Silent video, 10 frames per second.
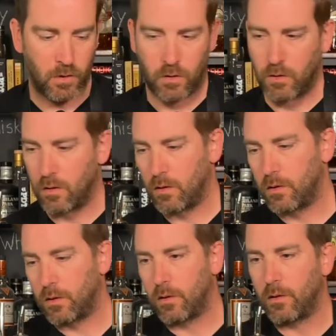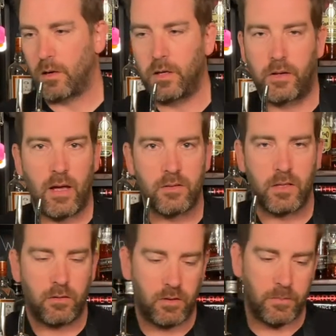Are you
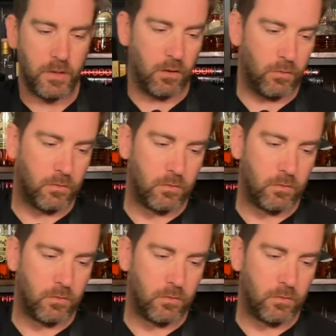counting? Leave me alone.